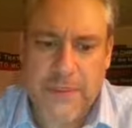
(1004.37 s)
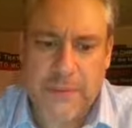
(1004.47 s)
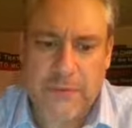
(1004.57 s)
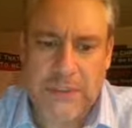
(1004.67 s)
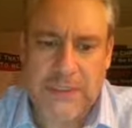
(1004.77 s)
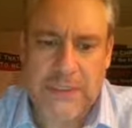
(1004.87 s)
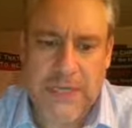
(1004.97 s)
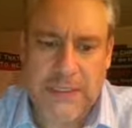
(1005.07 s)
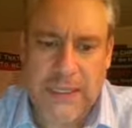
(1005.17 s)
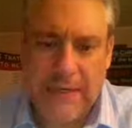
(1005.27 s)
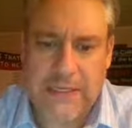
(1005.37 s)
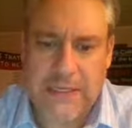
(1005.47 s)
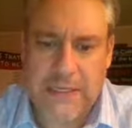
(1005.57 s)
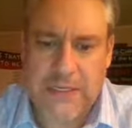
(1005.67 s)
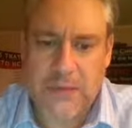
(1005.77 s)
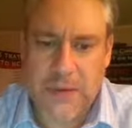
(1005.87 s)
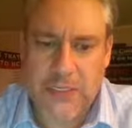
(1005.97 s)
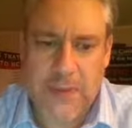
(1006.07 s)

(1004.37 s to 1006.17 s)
So let's not get into that too much.